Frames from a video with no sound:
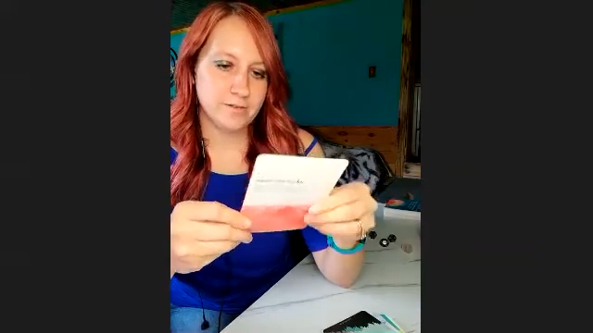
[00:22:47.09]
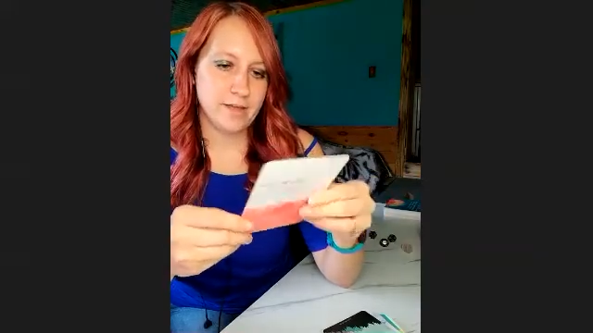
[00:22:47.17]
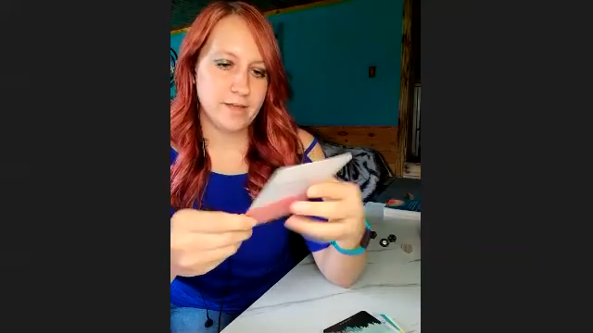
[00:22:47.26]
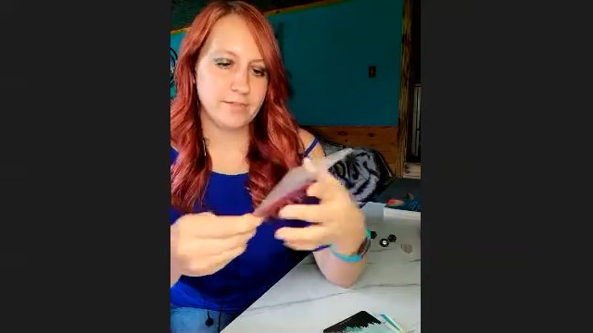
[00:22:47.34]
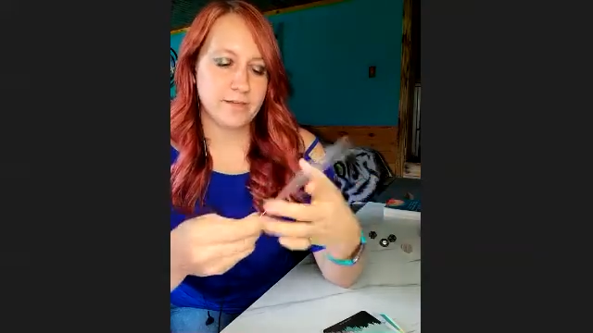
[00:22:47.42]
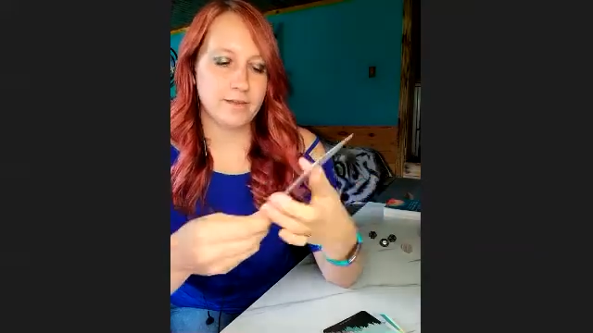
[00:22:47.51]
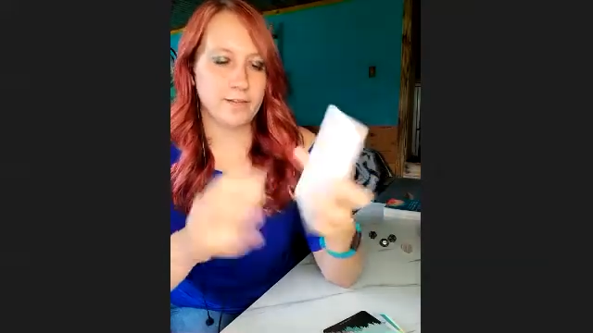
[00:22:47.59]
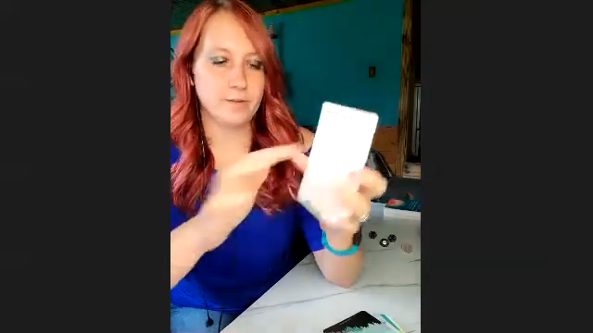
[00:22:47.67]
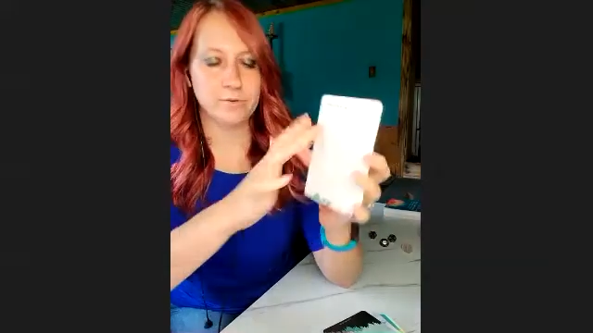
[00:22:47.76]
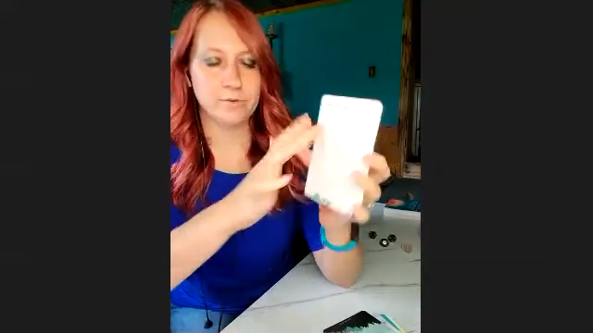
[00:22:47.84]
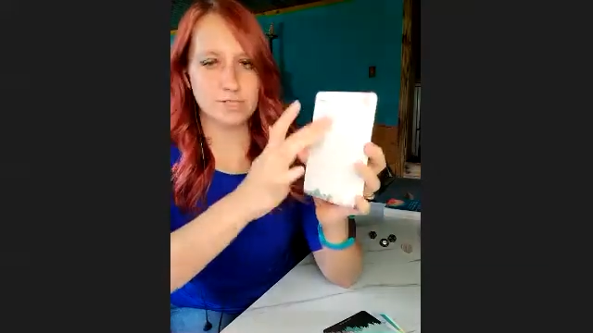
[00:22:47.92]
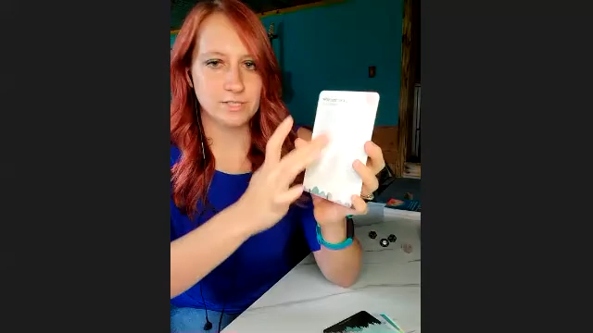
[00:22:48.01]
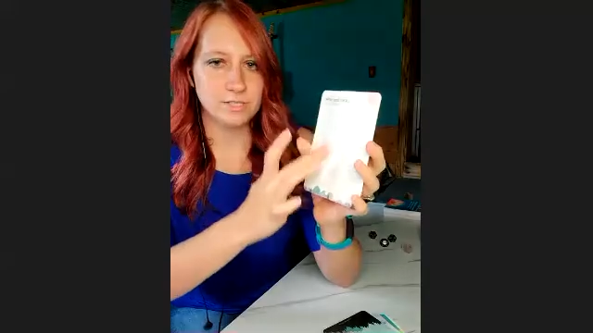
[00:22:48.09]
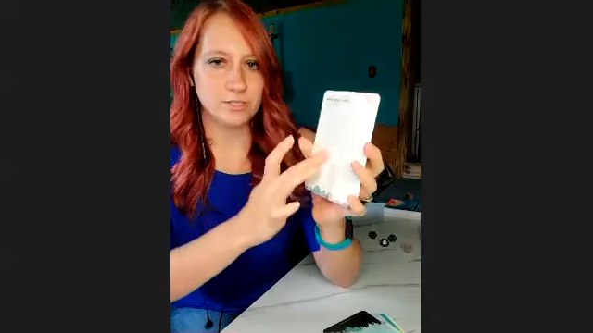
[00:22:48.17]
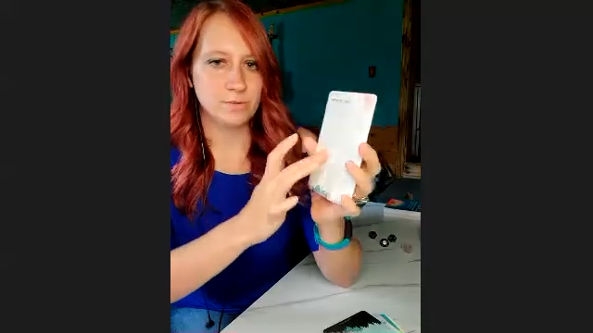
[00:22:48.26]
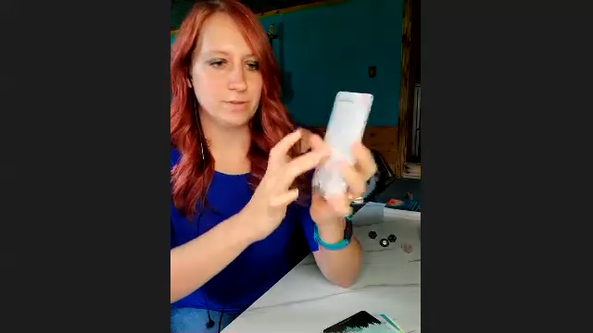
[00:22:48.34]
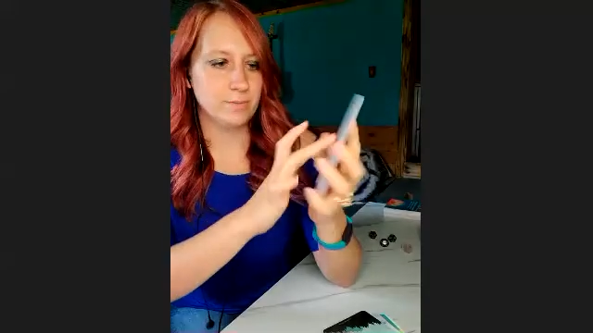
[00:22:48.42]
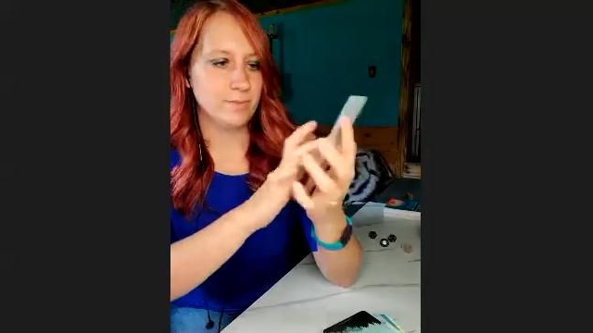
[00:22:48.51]
And then it goes
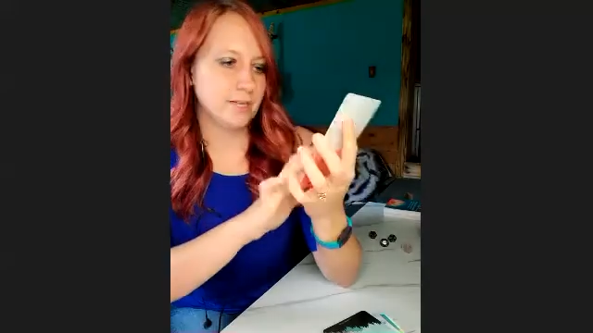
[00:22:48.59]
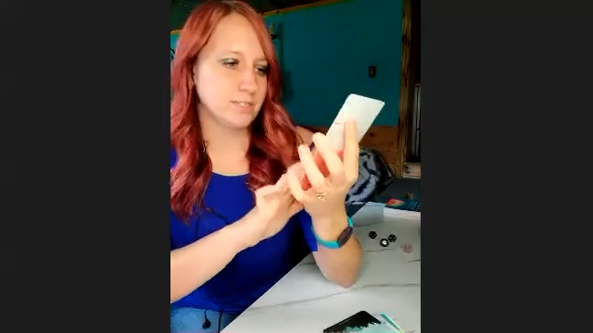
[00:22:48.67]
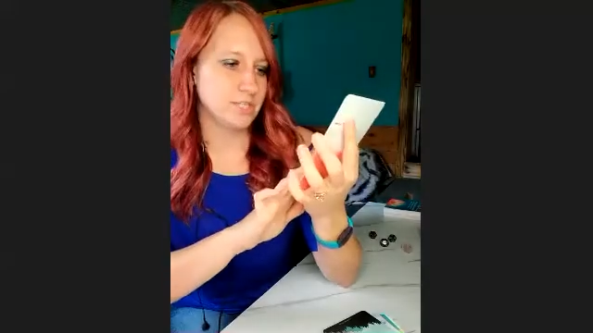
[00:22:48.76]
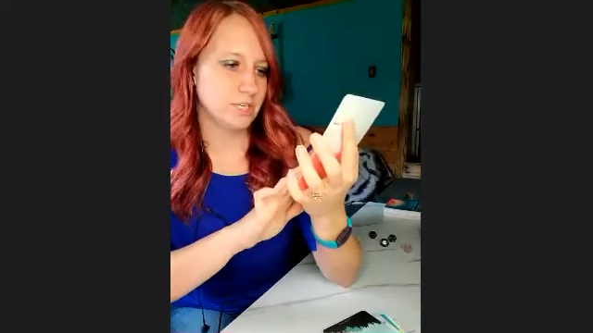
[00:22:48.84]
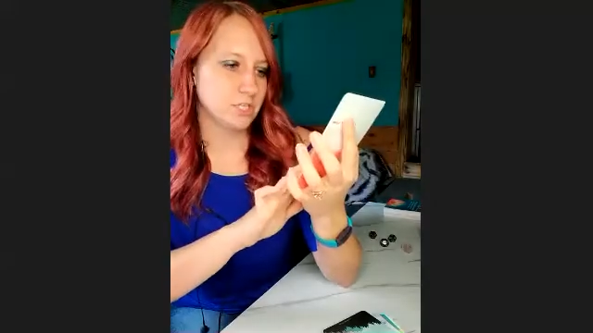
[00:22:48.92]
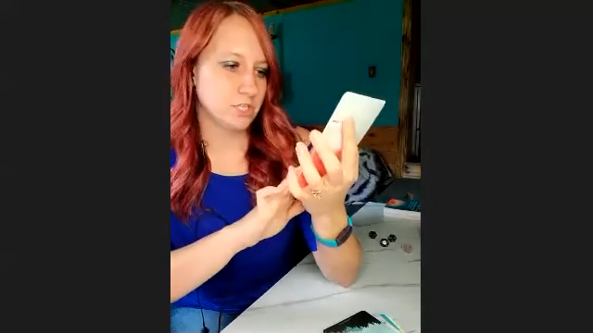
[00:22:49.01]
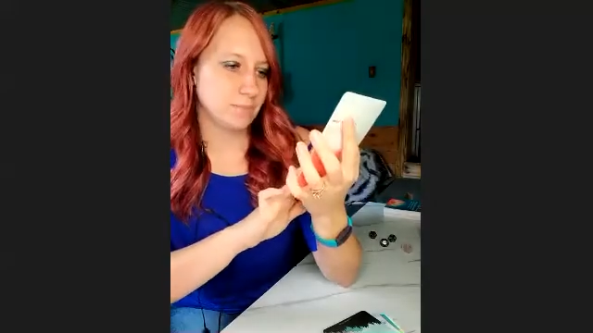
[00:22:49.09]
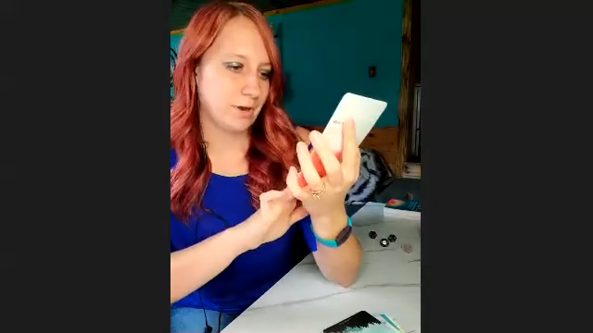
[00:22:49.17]
into the meditation